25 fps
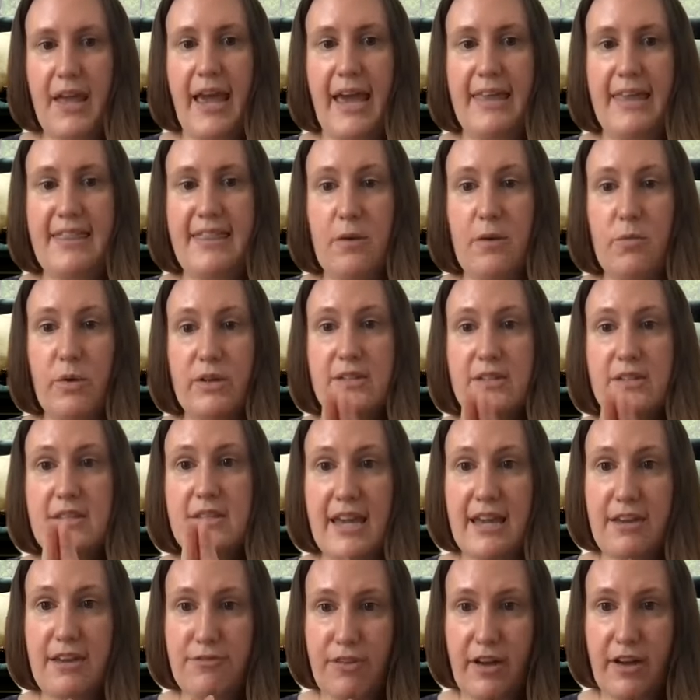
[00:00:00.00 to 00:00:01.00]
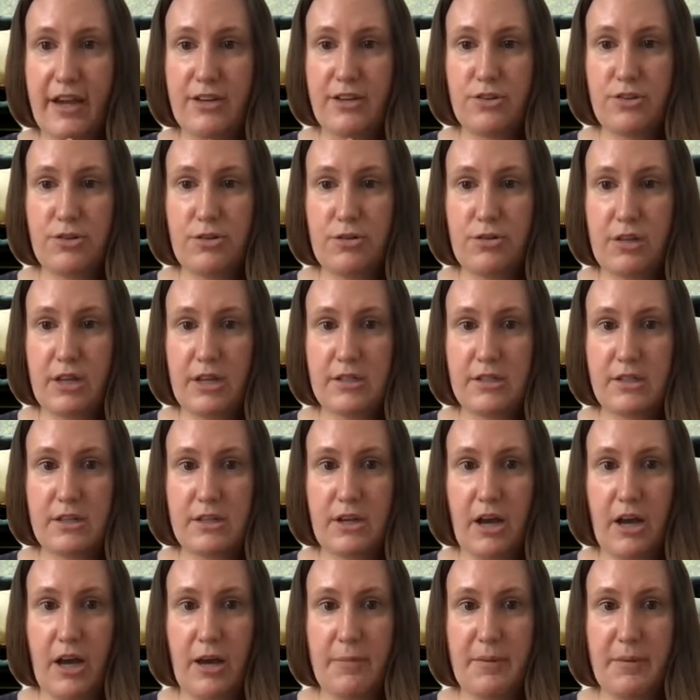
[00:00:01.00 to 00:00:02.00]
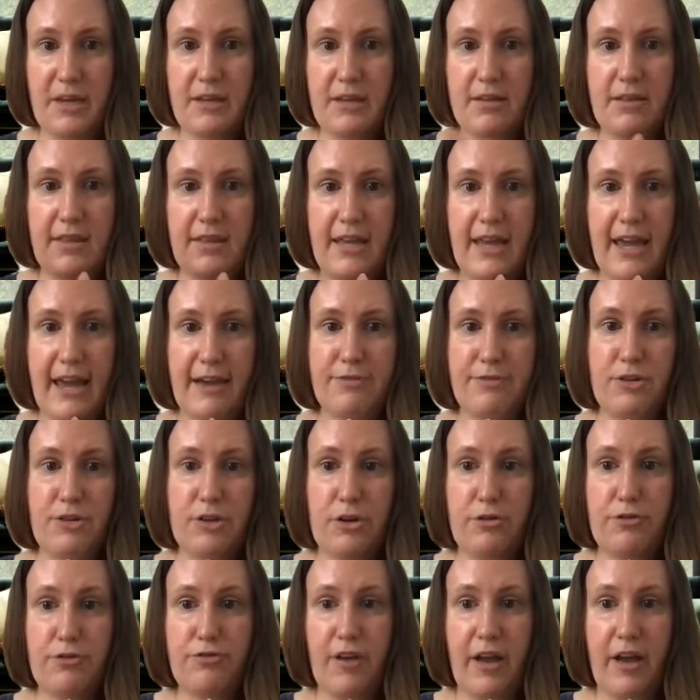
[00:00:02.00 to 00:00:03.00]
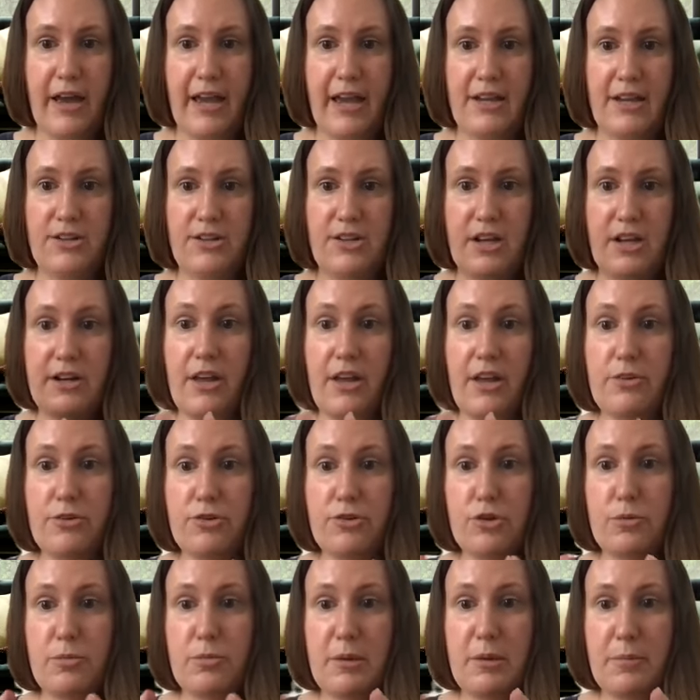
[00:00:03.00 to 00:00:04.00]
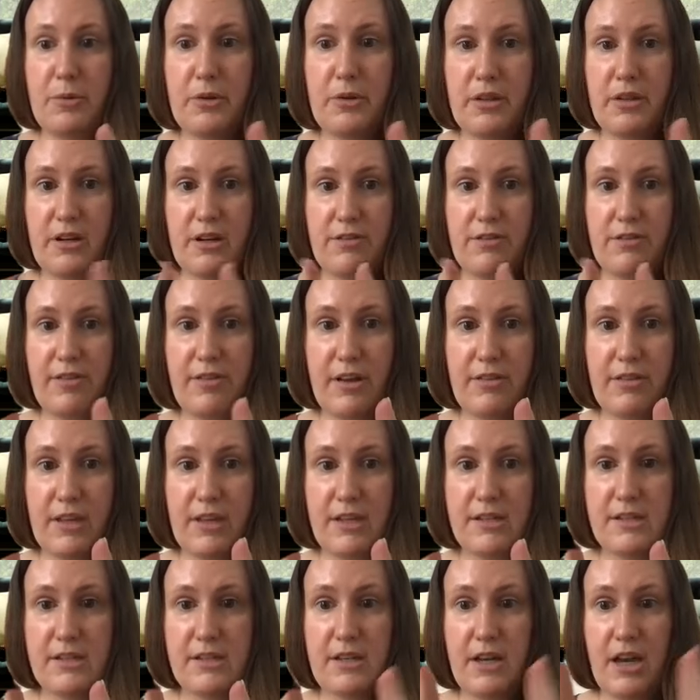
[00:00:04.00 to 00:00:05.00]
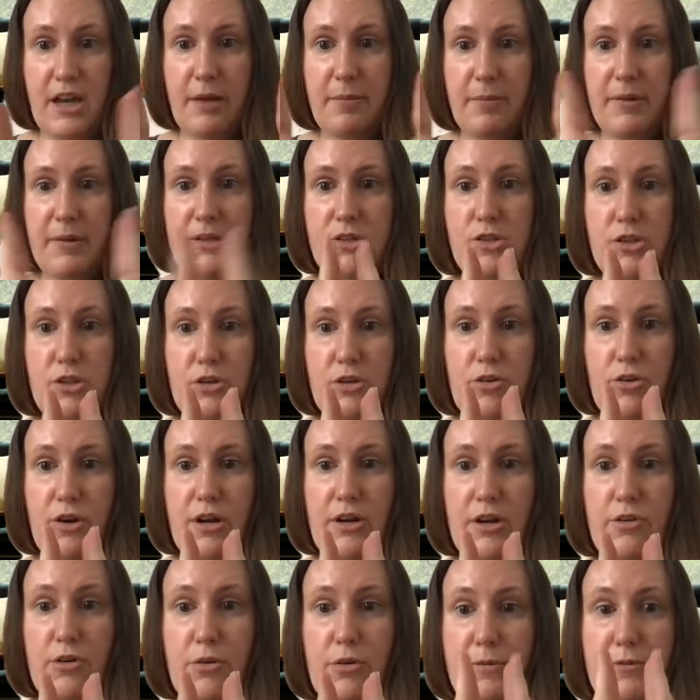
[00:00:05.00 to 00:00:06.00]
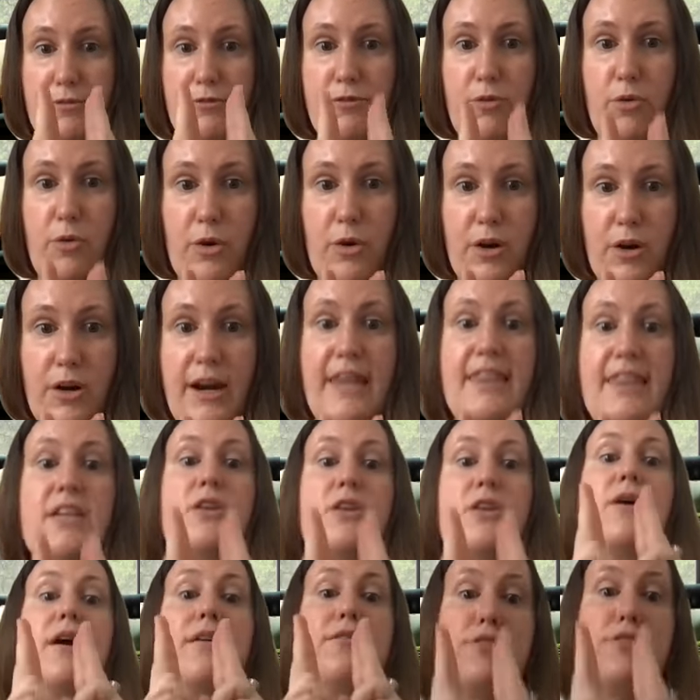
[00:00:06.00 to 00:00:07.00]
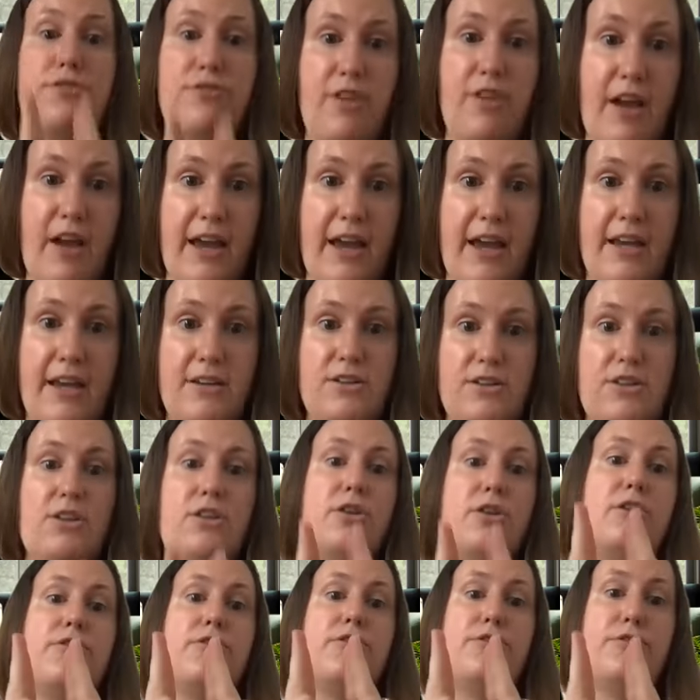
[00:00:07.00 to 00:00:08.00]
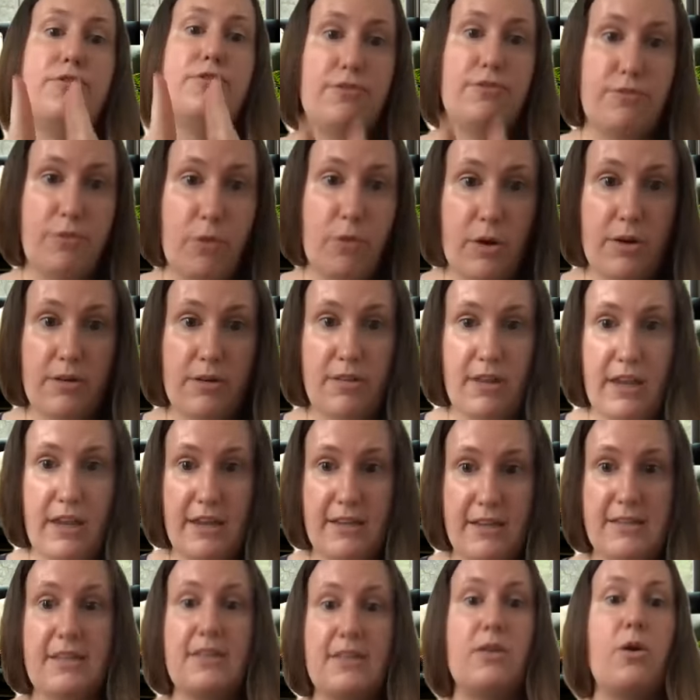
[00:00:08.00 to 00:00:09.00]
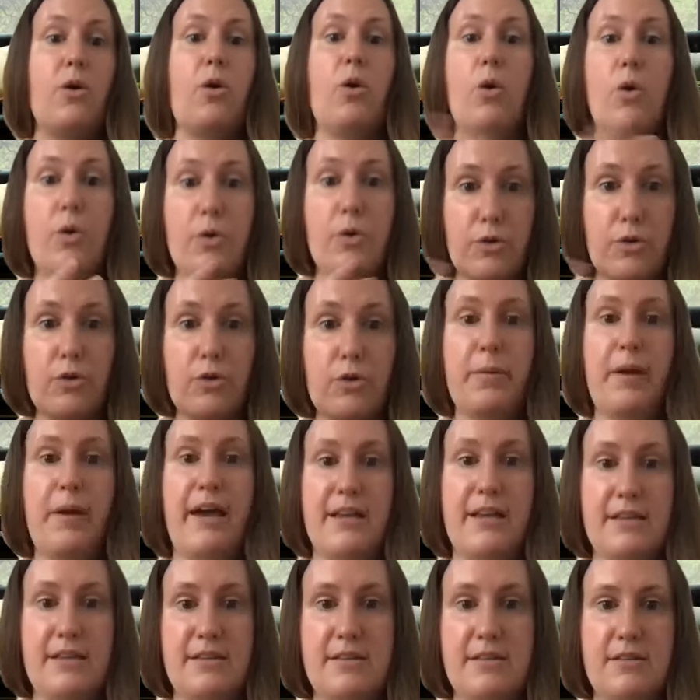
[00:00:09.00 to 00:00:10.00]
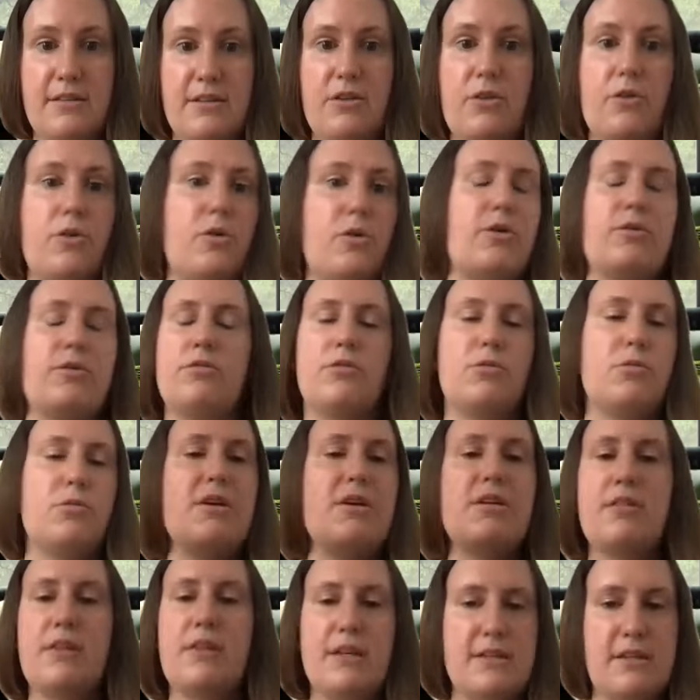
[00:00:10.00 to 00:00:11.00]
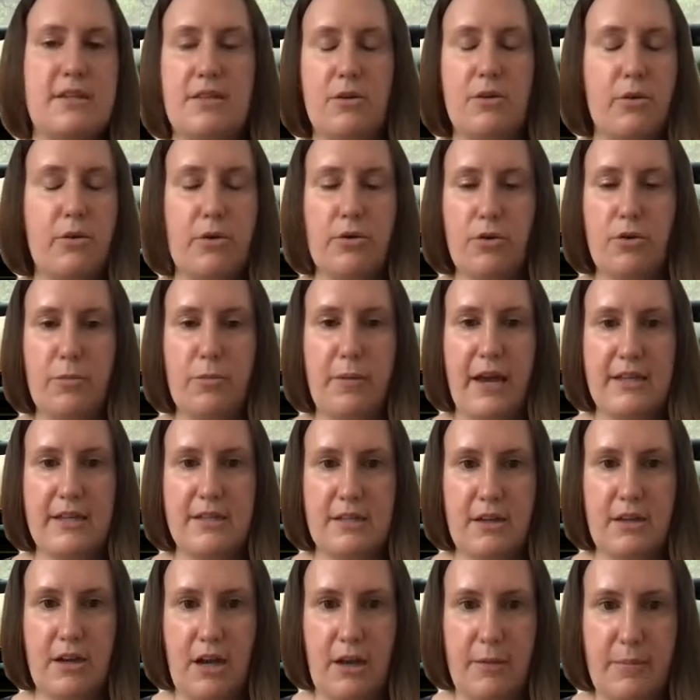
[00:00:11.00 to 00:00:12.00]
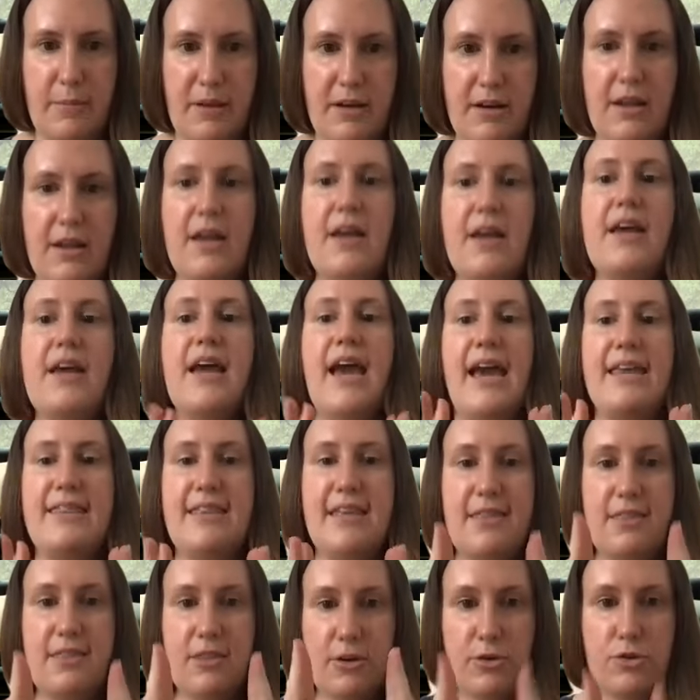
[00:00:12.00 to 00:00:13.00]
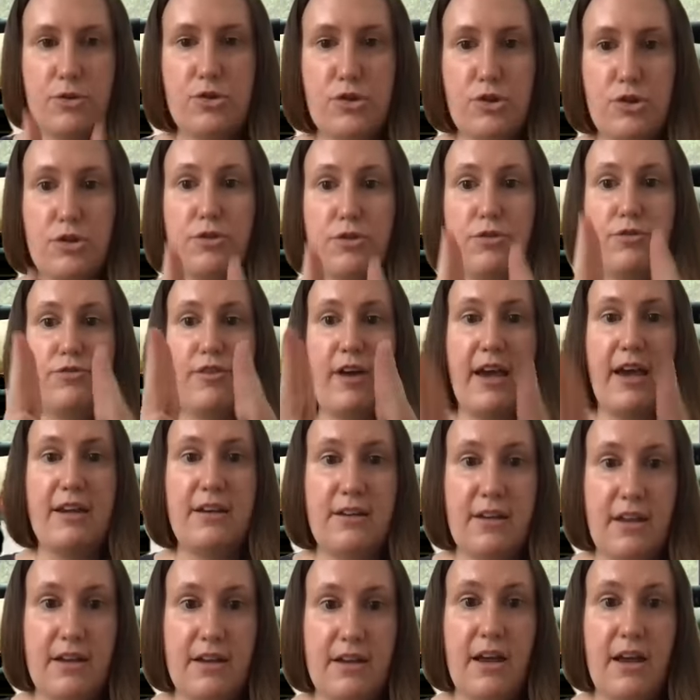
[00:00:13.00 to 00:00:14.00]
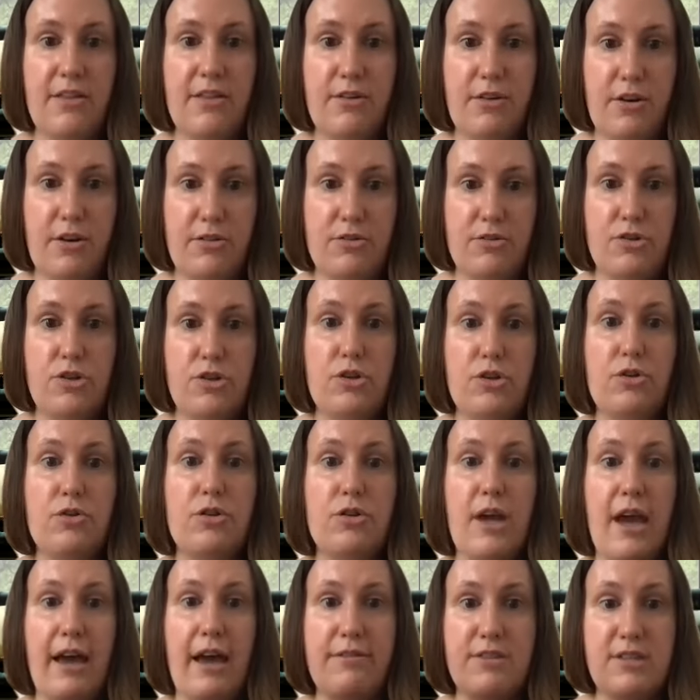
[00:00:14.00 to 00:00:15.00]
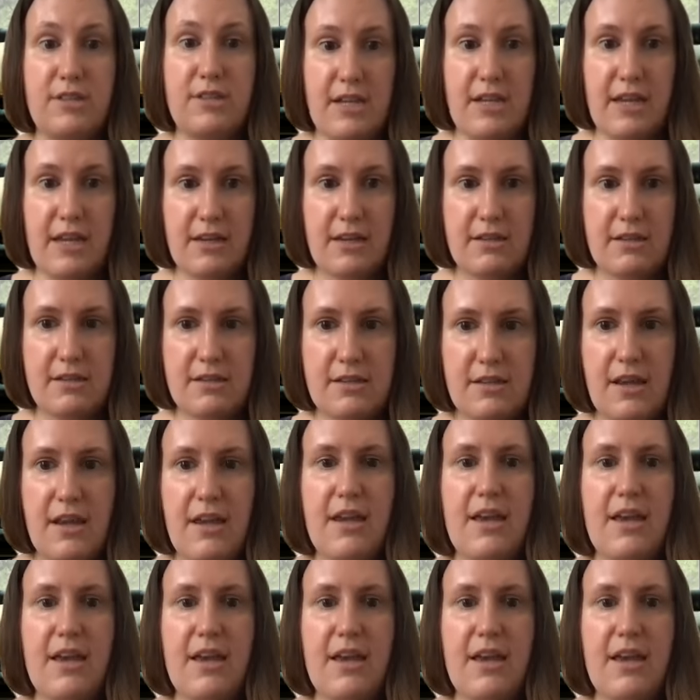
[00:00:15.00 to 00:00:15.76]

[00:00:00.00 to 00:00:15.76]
And then once they find things in common, they have to go find another 2 people that have found things in common. So you create a group of 4, and then you have to find, 4 things that the whole group has, or 3 things that the whole group has in common. And then those 2 find another 2 to have 6.